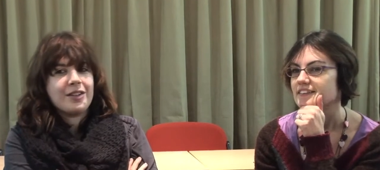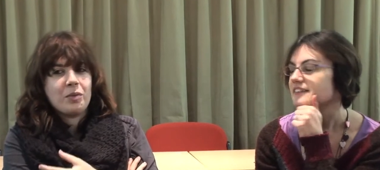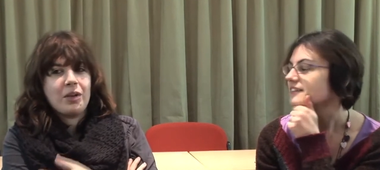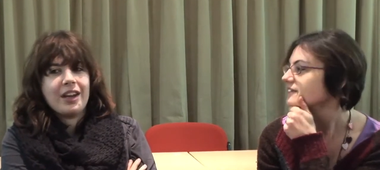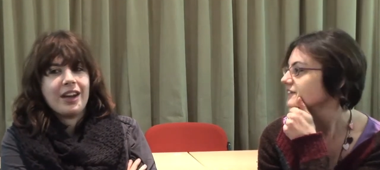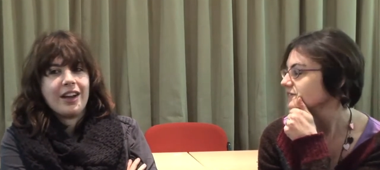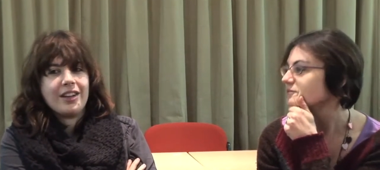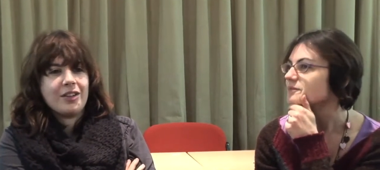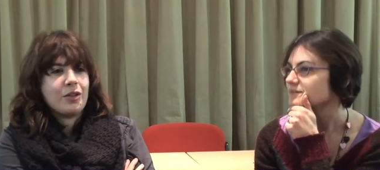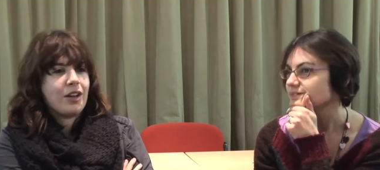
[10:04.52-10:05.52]
Speaker 1: and
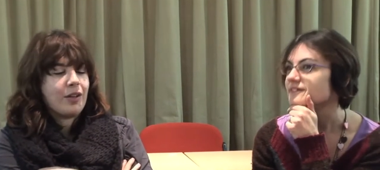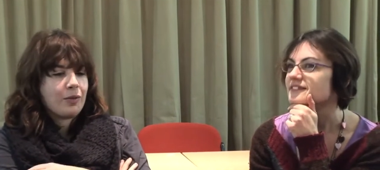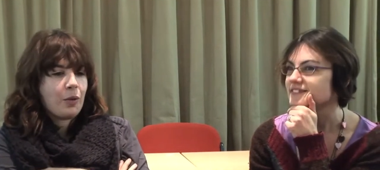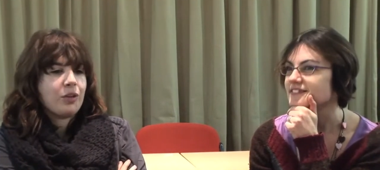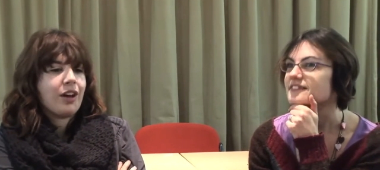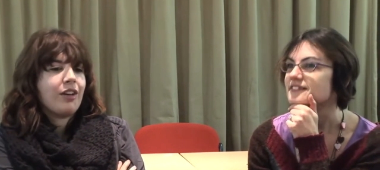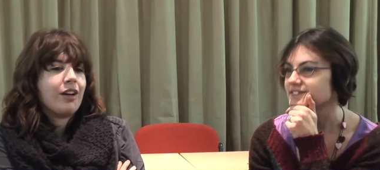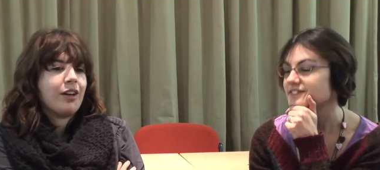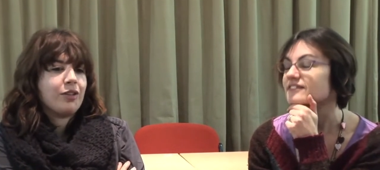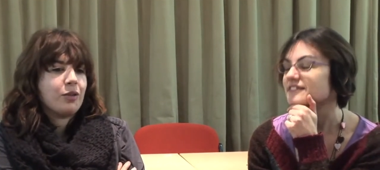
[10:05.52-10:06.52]
weekends. Mm, it was like mm, full day mm.
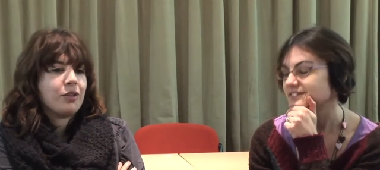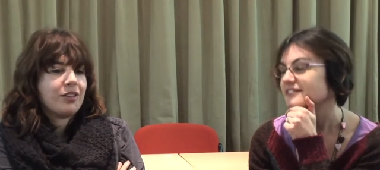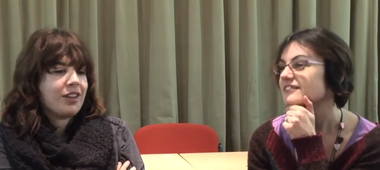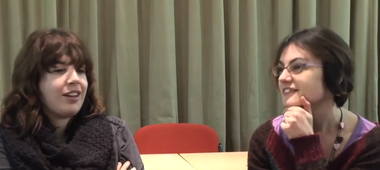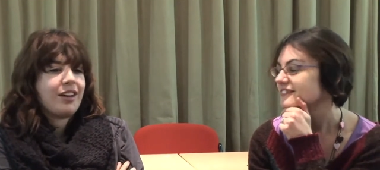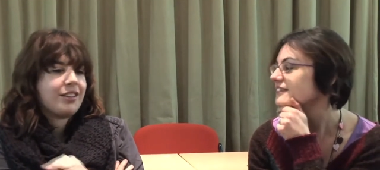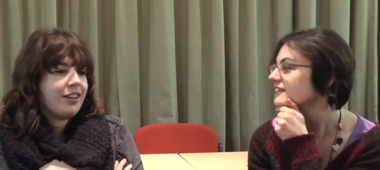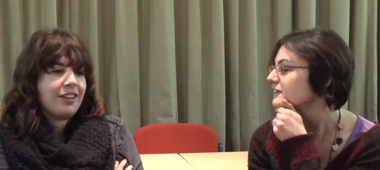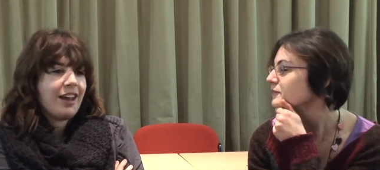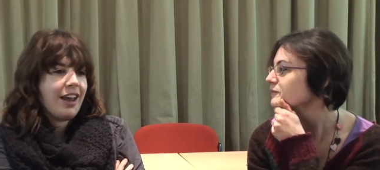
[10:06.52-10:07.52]
rehearsals, mm. Saturday,
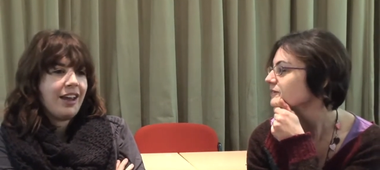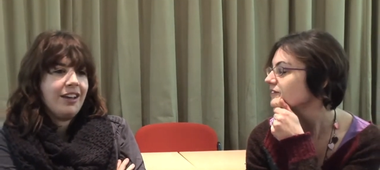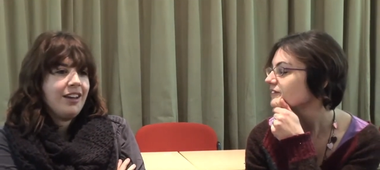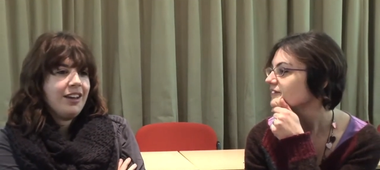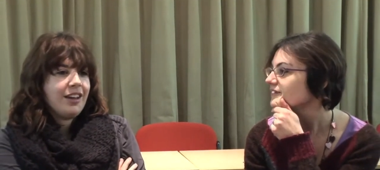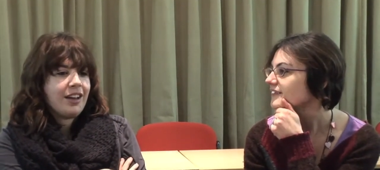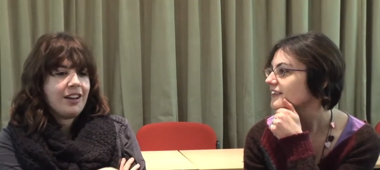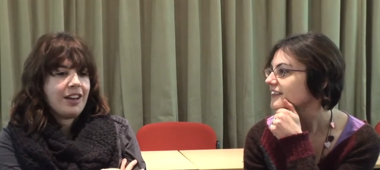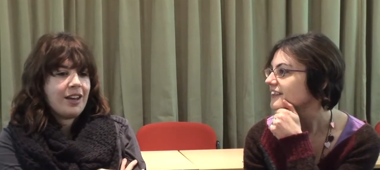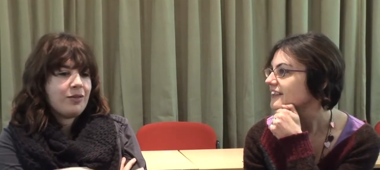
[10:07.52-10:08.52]
Sunday,
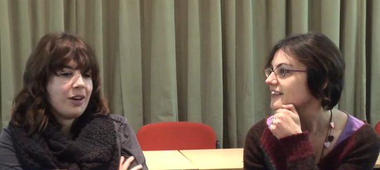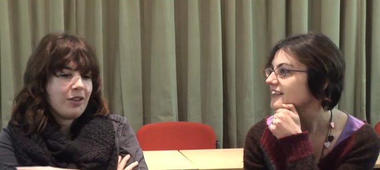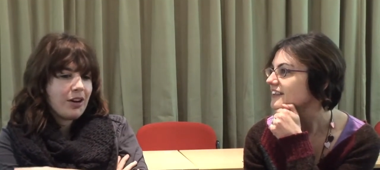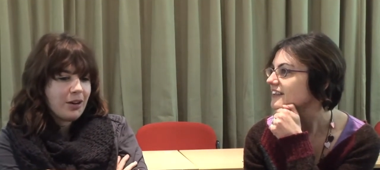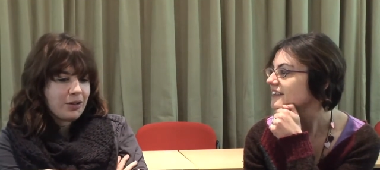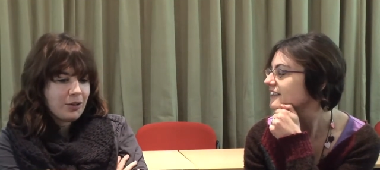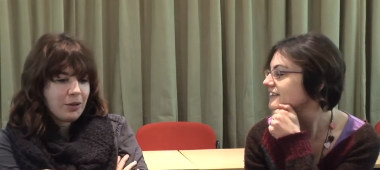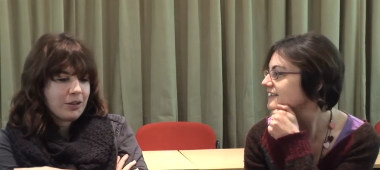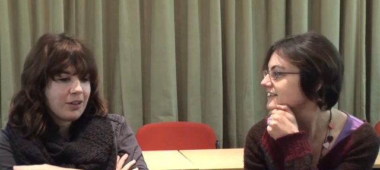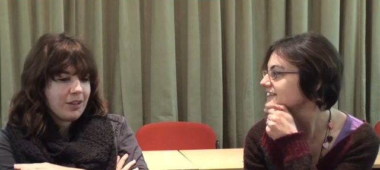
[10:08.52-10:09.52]
and evening
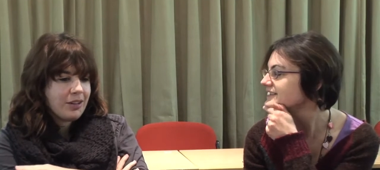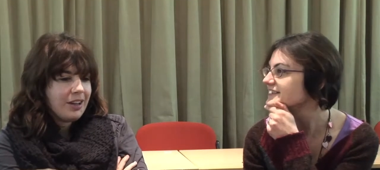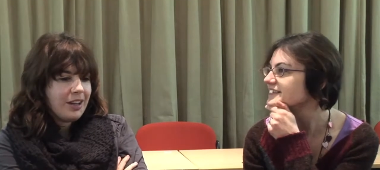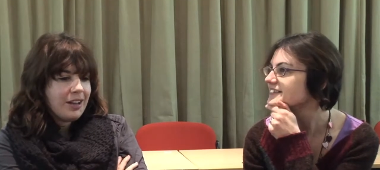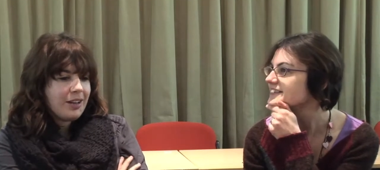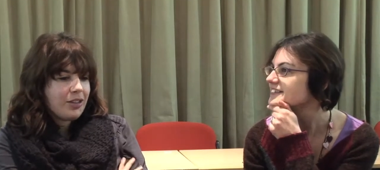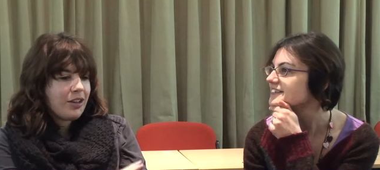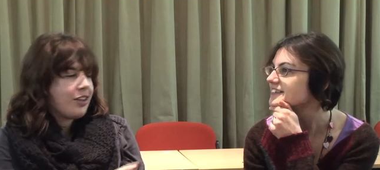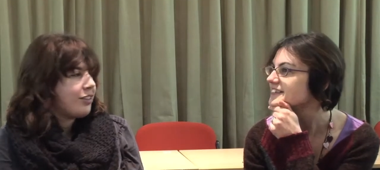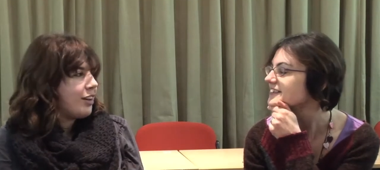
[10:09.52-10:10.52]
rehearsals on
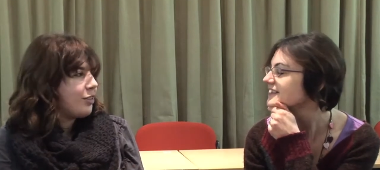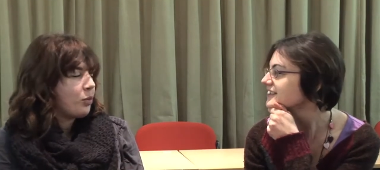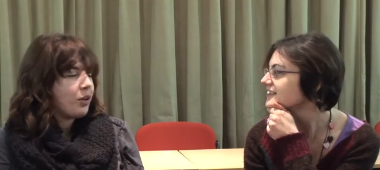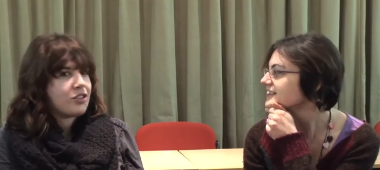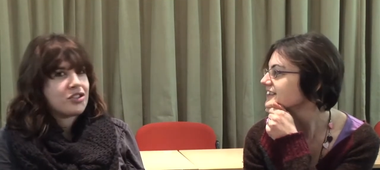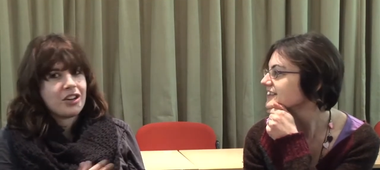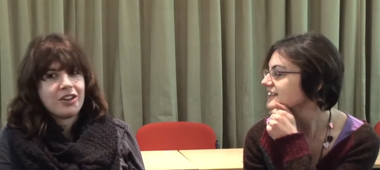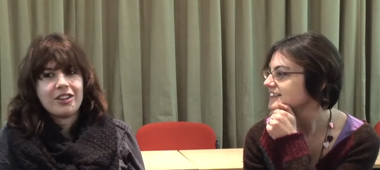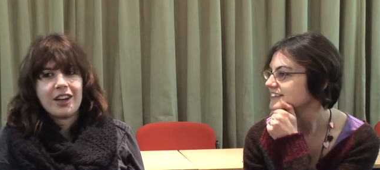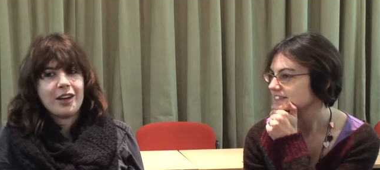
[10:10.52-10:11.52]
Thursdays as well as
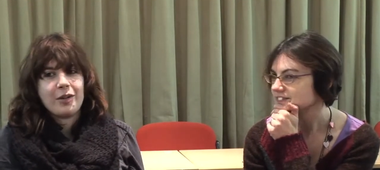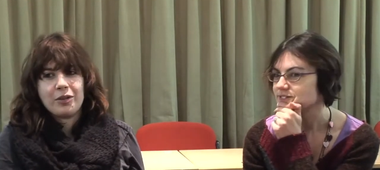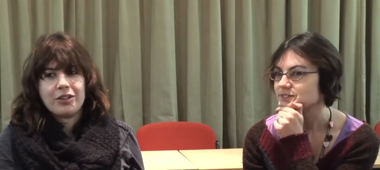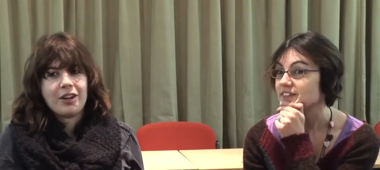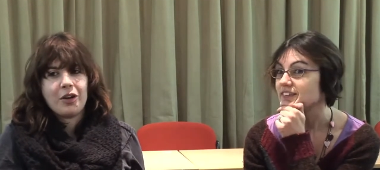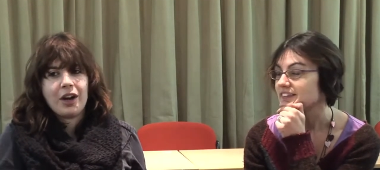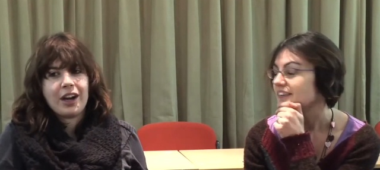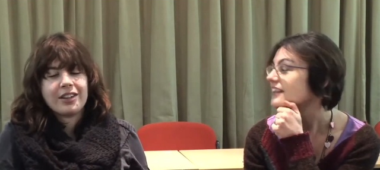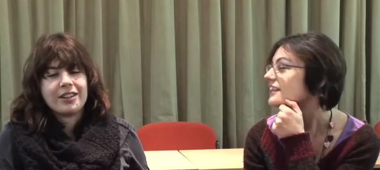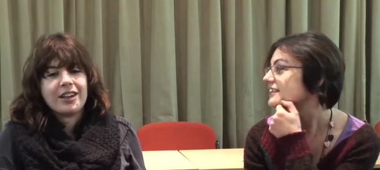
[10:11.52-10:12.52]
Tuesday. It was so
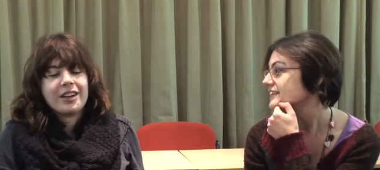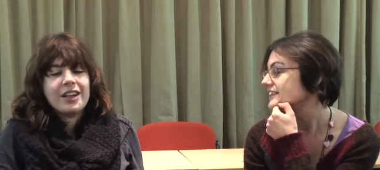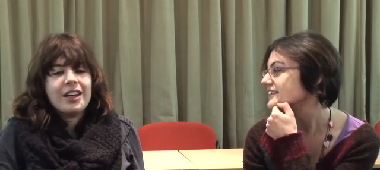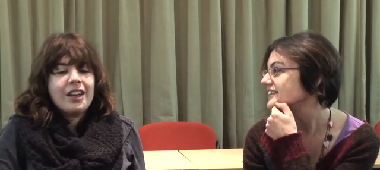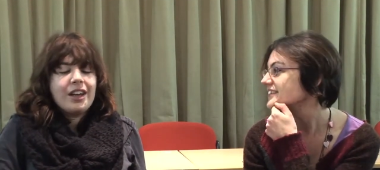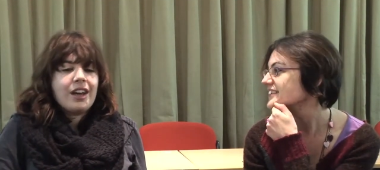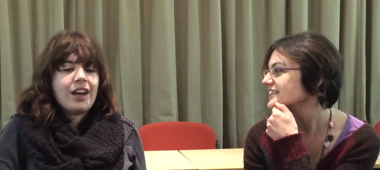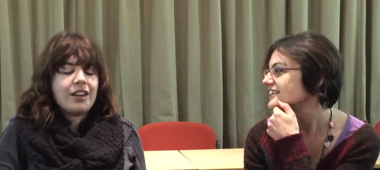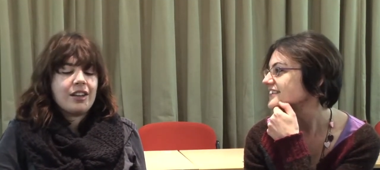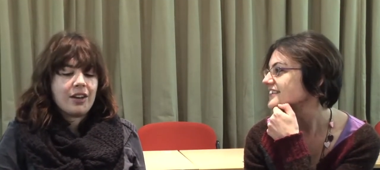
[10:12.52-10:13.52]
hectic. Mm.
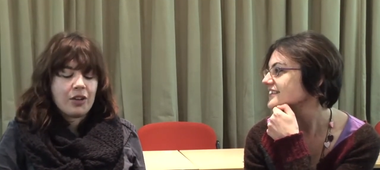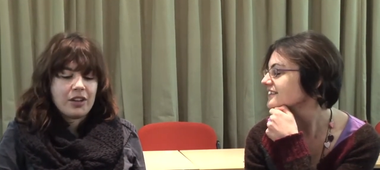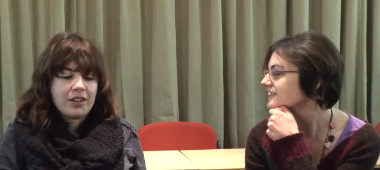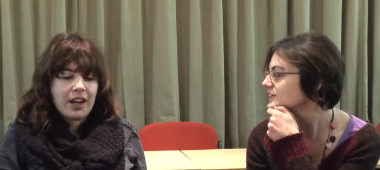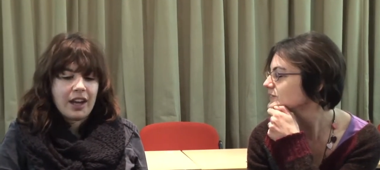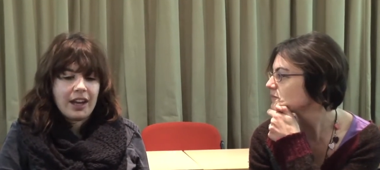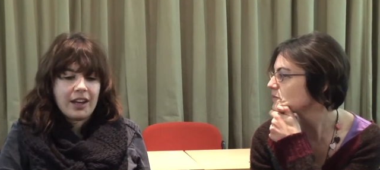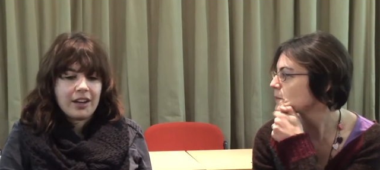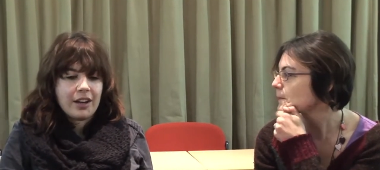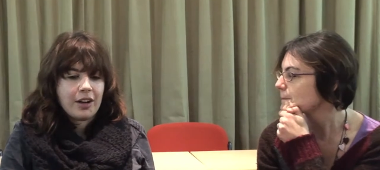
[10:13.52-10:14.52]
And then on the day,
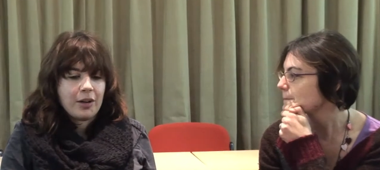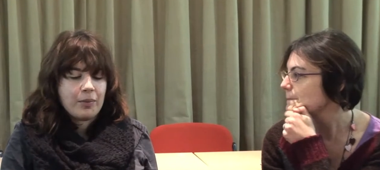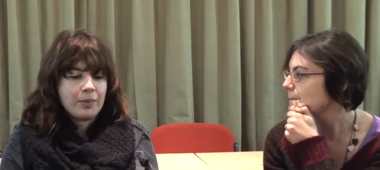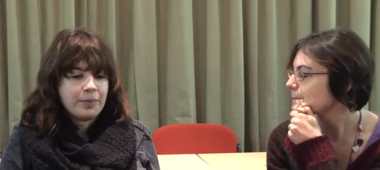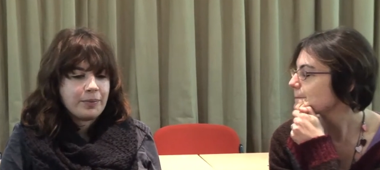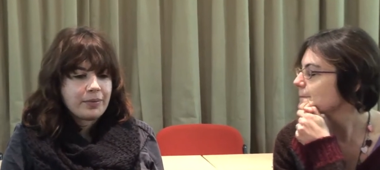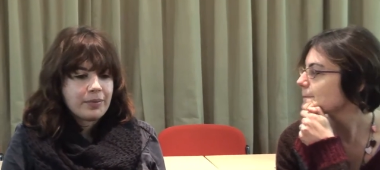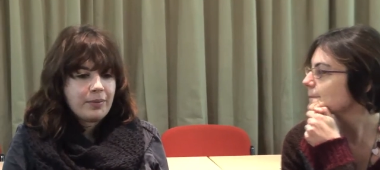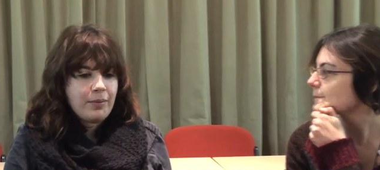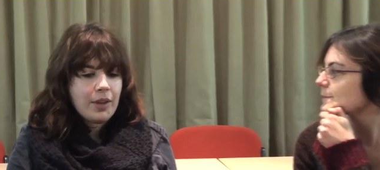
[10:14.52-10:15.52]
um,
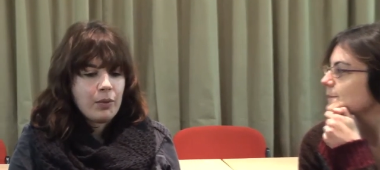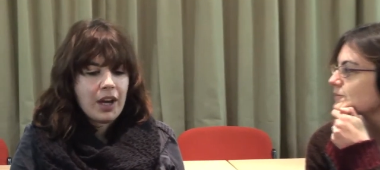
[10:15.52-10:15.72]
we